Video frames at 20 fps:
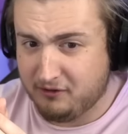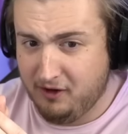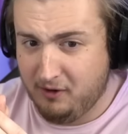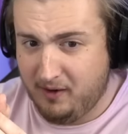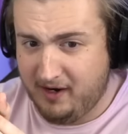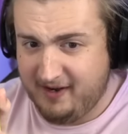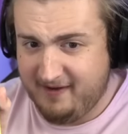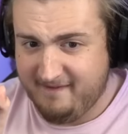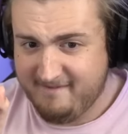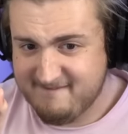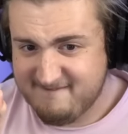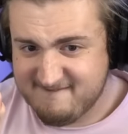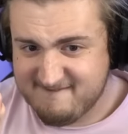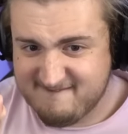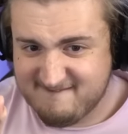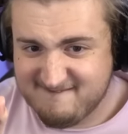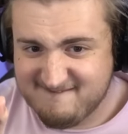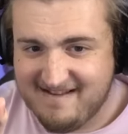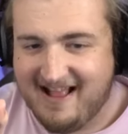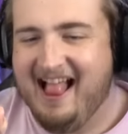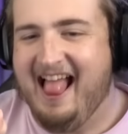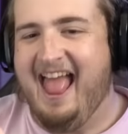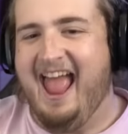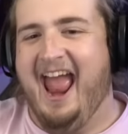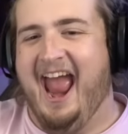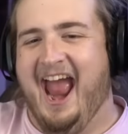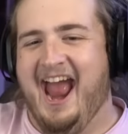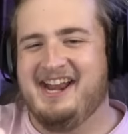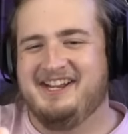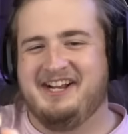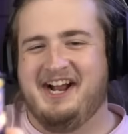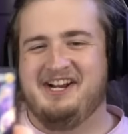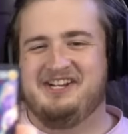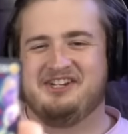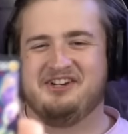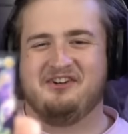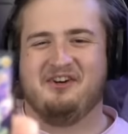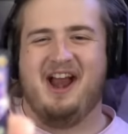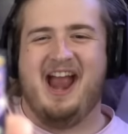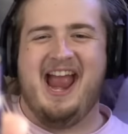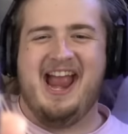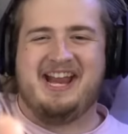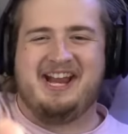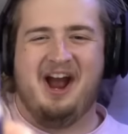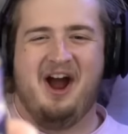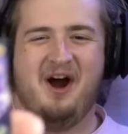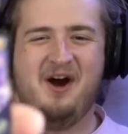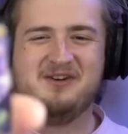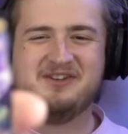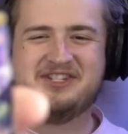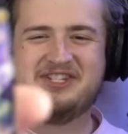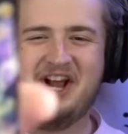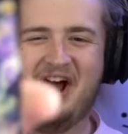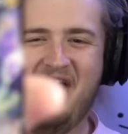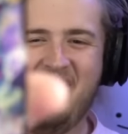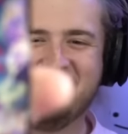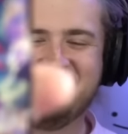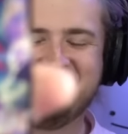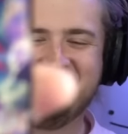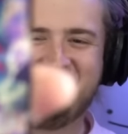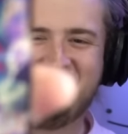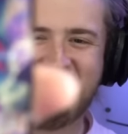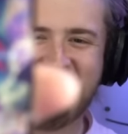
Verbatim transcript: Zorua. And a Dracozolt